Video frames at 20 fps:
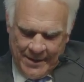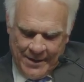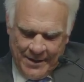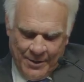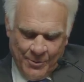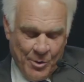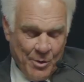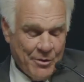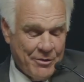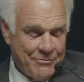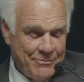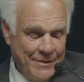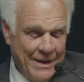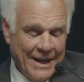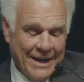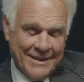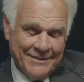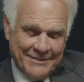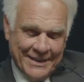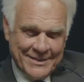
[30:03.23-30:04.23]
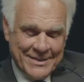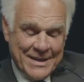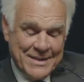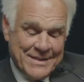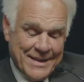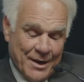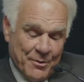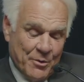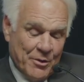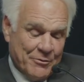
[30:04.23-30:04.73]
We were as I
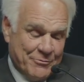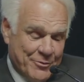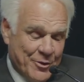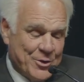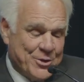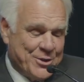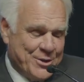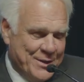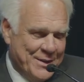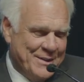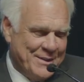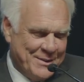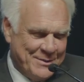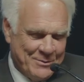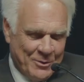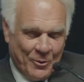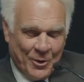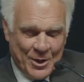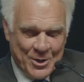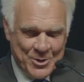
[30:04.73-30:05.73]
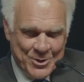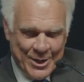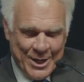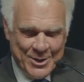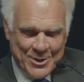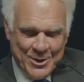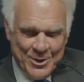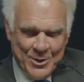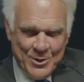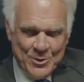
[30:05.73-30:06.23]
said, we were the first
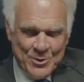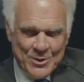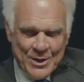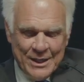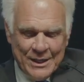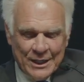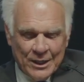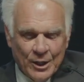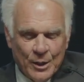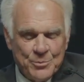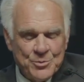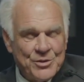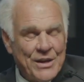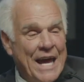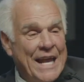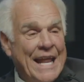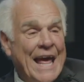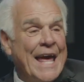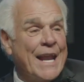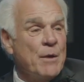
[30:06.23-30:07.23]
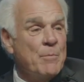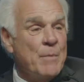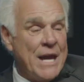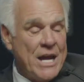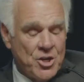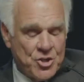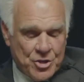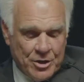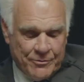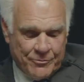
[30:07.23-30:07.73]
organization to use clips and
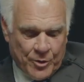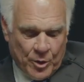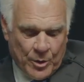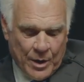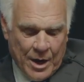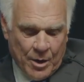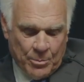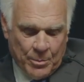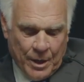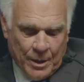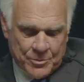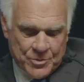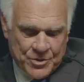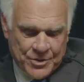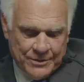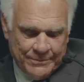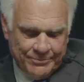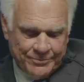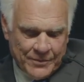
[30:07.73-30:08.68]
animation for crowd bumps.